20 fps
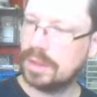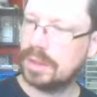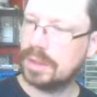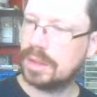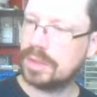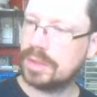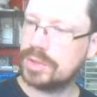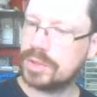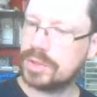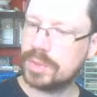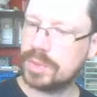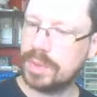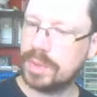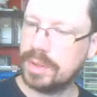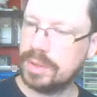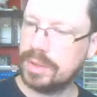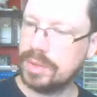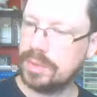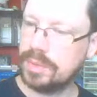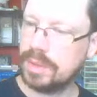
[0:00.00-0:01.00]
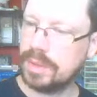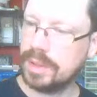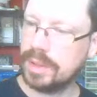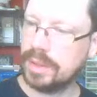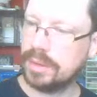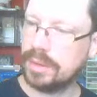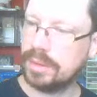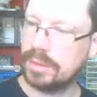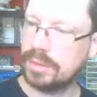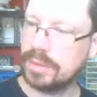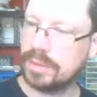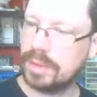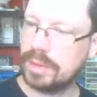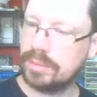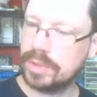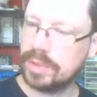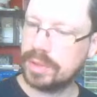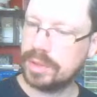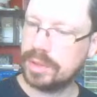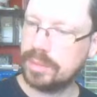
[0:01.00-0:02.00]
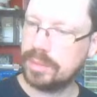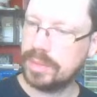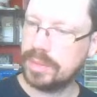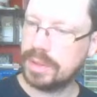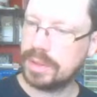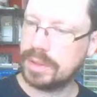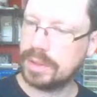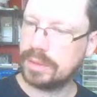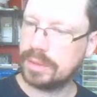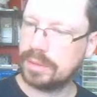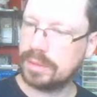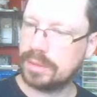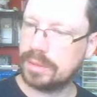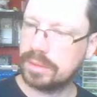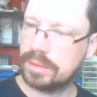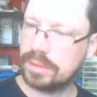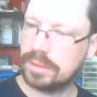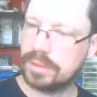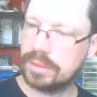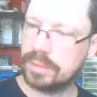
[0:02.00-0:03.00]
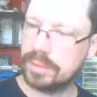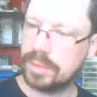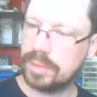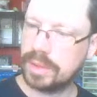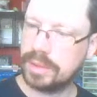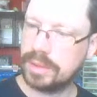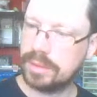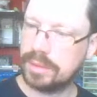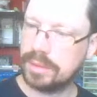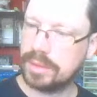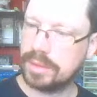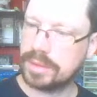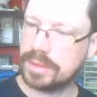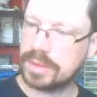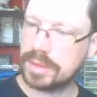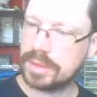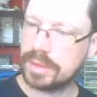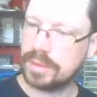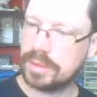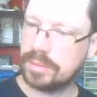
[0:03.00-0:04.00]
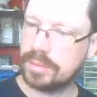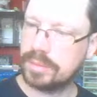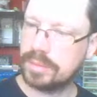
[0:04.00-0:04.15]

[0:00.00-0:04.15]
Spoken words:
just create a new layer. I'm gonna make it red this time.